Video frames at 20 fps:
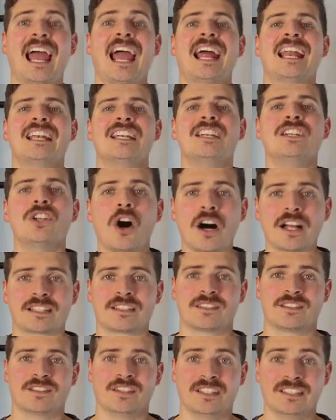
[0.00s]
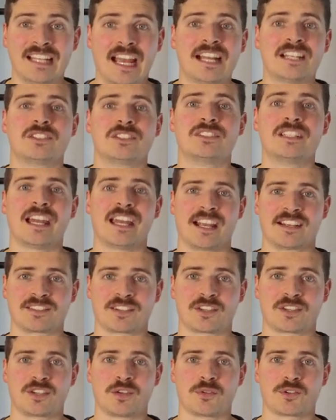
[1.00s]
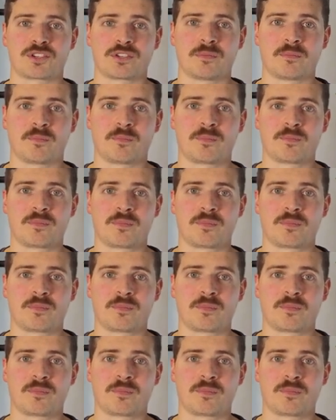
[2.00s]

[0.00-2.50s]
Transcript: and not the day-to-day execution.